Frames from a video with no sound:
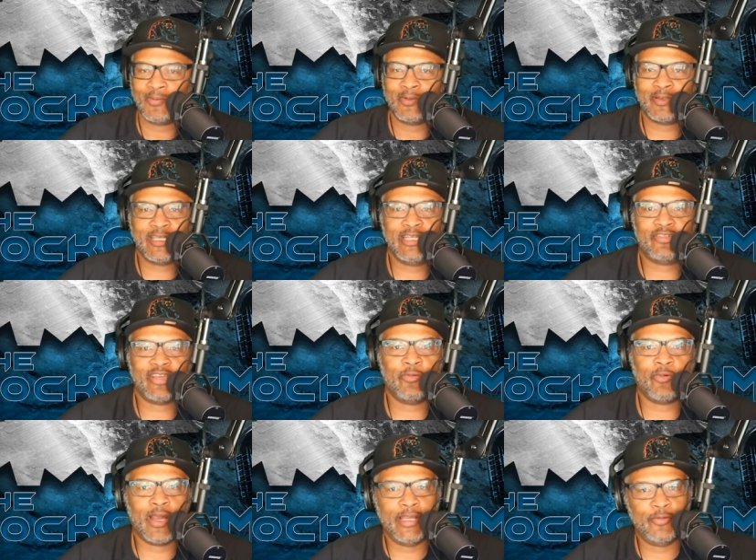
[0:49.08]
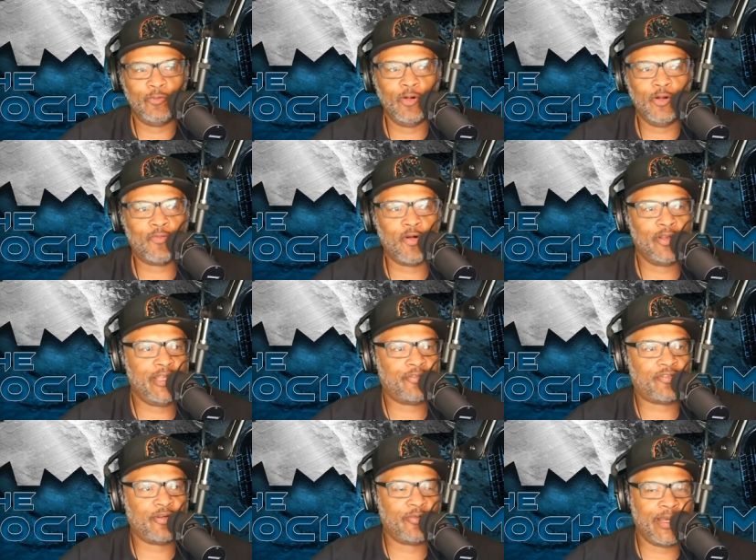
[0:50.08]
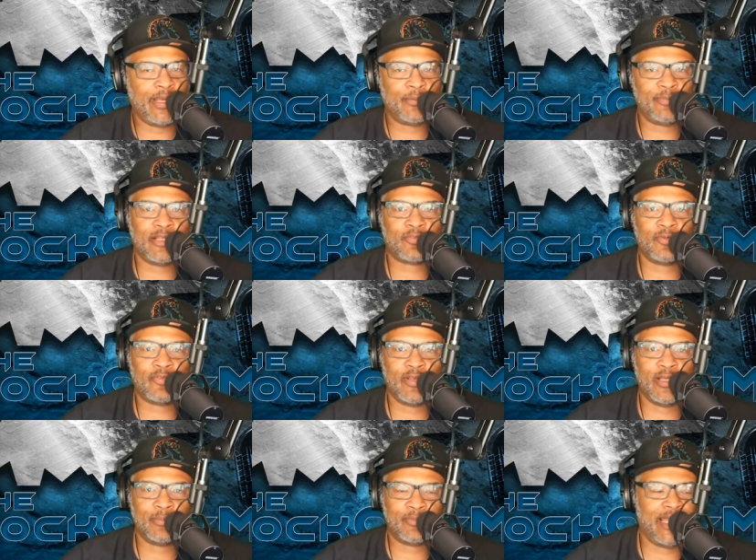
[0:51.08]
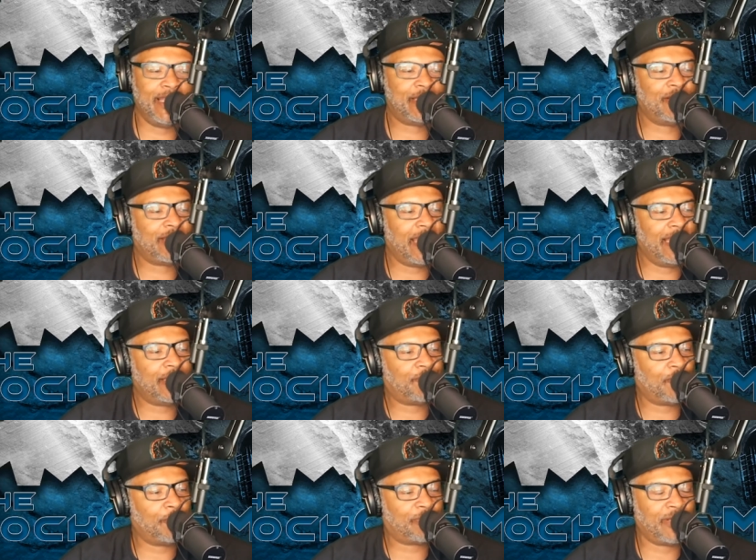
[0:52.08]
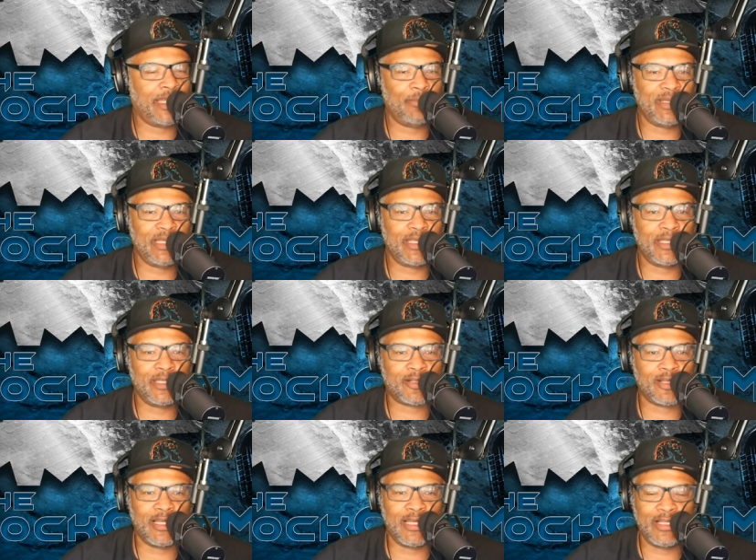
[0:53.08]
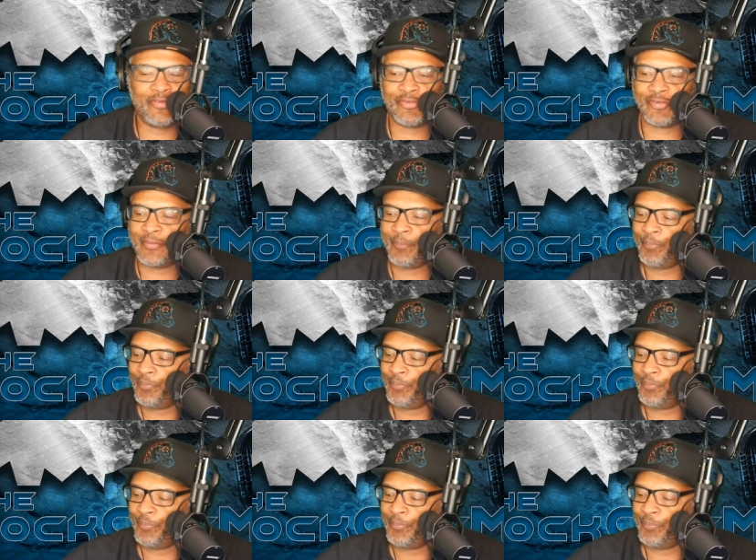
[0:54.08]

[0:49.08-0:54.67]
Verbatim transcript: DJ Ryan Wolf on Instagram. That's what's up. Thank you, thank you for playing me in, cuz.